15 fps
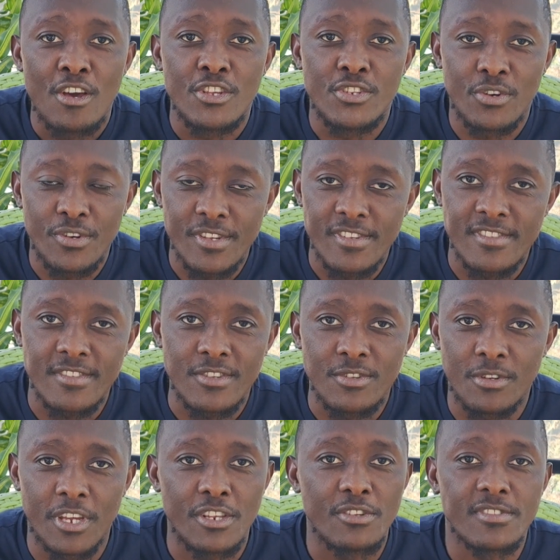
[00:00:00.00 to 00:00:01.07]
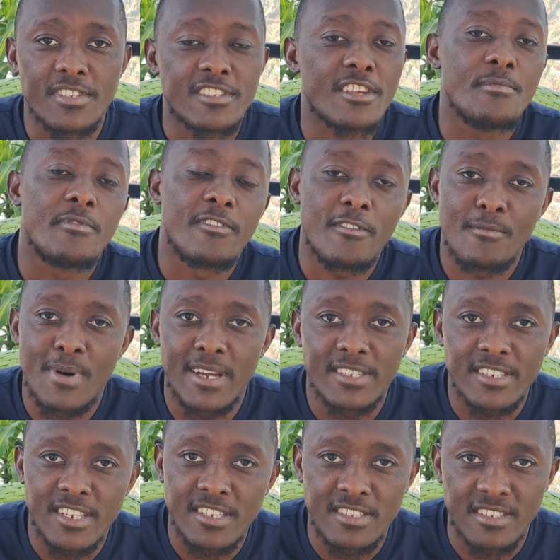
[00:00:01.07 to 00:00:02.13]
choice, you can use the same
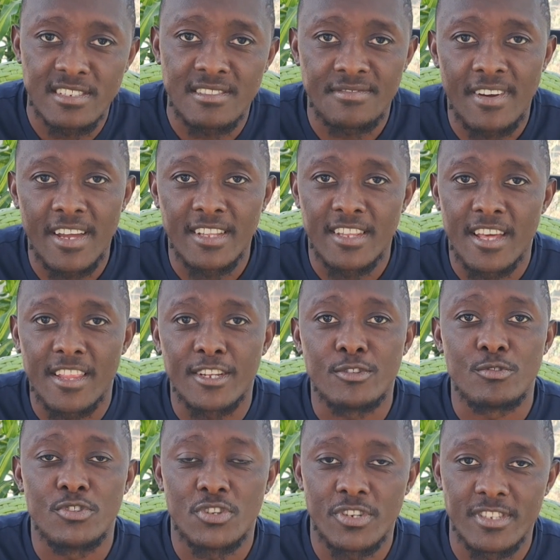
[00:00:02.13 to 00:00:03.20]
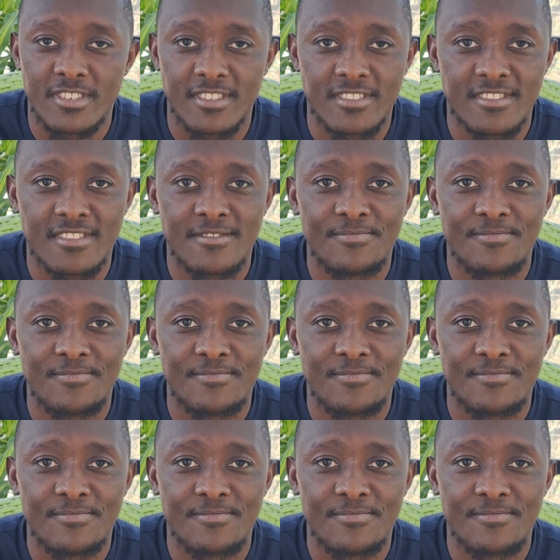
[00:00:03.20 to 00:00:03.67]
format in justifying the other two choices.